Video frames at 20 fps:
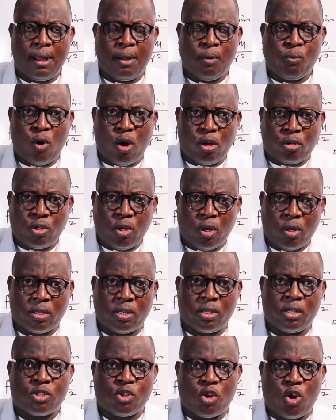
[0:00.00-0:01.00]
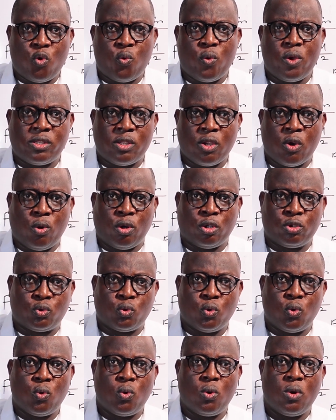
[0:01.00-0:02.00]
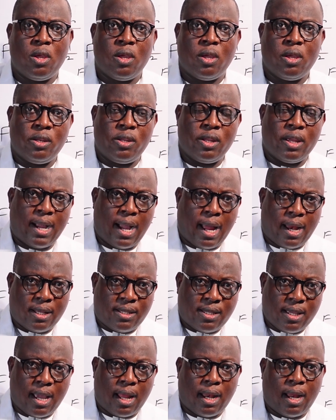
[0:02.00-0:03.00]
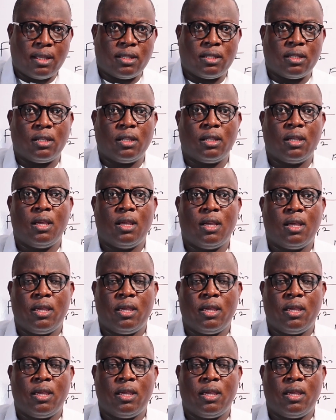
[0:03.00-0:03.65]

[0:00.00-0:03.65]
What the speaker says: work done is always equals to the kinetic energy